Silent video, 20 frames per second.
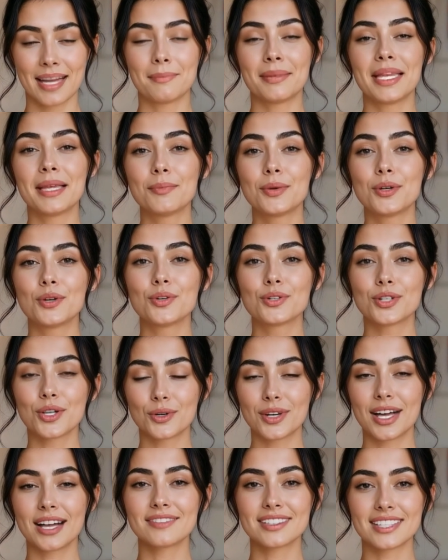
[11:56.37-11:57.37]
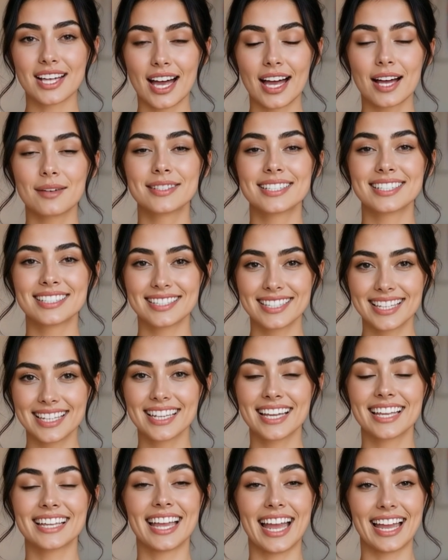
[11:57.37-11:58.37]
people who don't have time to
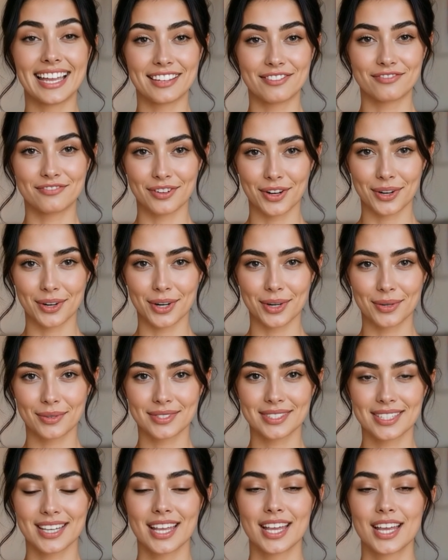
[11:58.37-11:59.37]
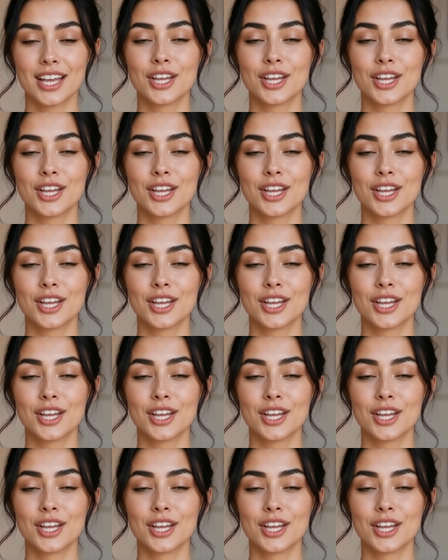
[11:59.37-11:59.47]
sit and edit photos.